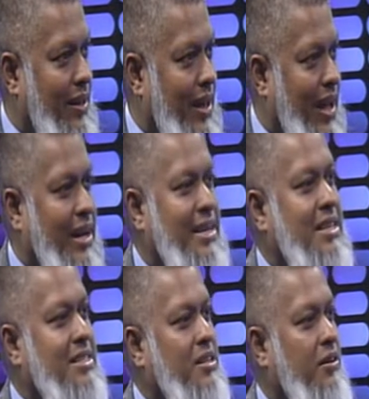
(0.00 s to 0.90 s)
And it is the
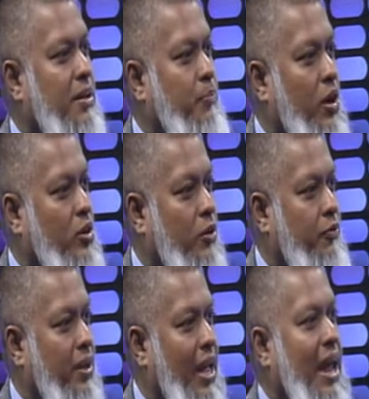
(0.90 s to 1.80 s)
starting point of
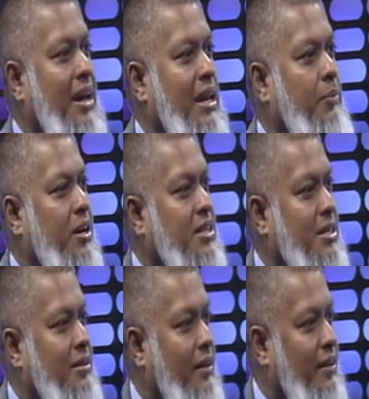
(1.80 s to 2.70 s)

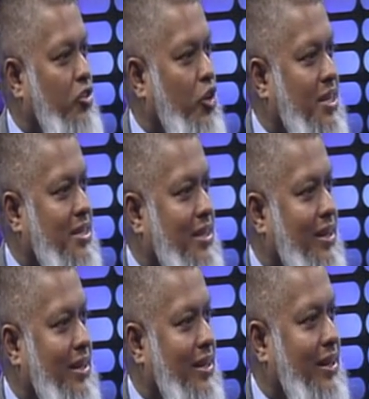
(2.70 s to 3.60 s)
anti-immigration rhetoric.
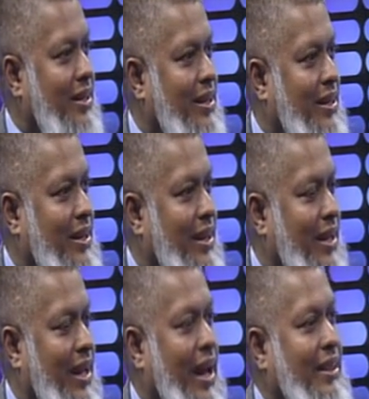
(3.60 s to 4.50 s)
Mm -hmm.
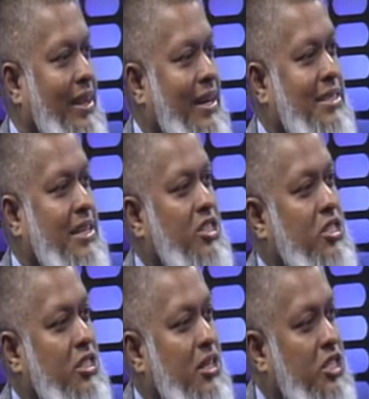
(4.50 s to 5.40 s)
And they send
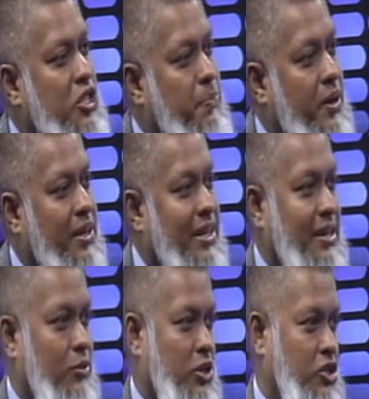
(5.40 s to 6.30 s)
search party
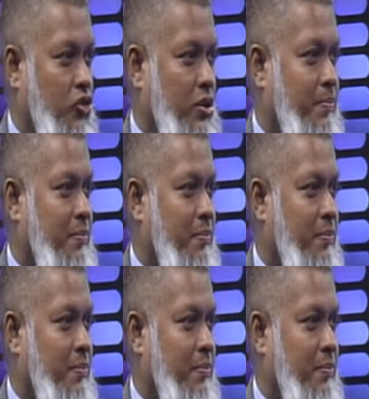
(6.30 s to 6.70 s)
to East Europe